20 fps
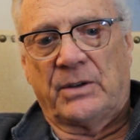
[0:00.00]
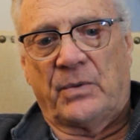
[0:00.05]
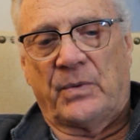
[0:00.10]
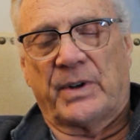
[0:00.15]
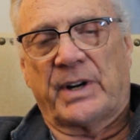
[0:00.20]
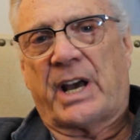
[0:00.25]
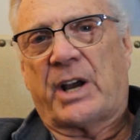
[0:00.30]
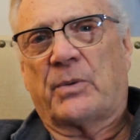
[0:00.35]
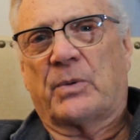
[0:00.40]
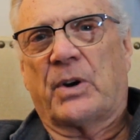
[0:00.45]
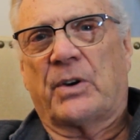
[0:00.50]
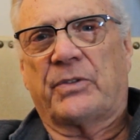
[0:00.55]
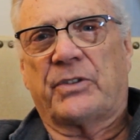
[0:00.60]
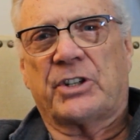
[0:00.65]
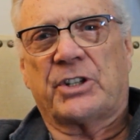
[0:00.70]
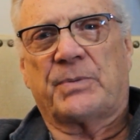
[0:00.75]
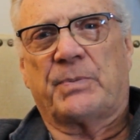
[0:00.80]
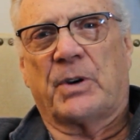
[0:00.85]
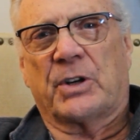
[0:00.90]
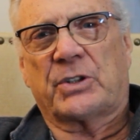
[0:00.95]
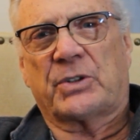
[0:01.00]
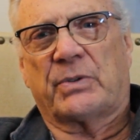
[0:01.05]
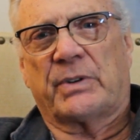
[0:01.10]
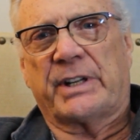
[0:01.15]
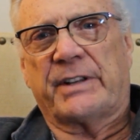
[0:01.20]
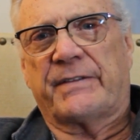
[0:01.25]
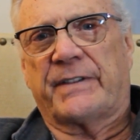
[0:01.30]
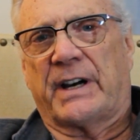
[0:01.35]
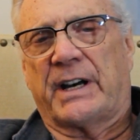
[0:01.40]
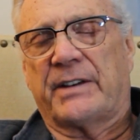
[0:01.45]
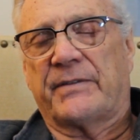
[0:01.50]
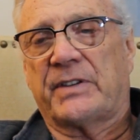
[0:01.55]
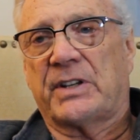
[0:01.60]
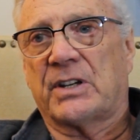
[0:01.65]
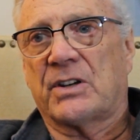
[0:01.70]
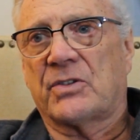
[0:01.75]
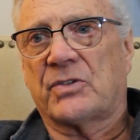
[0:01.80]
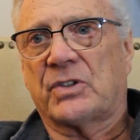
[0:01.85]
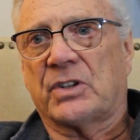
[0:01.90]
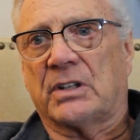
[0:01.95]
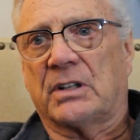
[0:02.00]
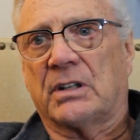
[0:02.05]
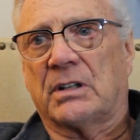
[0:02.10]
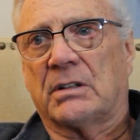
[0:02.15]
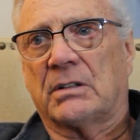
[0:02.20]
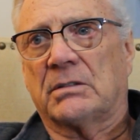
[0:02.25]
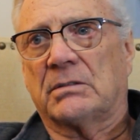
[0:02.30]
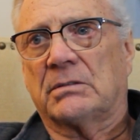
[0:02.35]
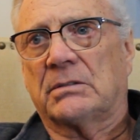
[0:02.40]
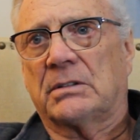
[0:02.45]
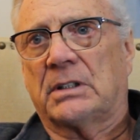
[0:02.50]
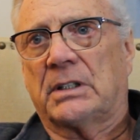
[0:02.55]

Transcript: when I wrote this book 25 years ago,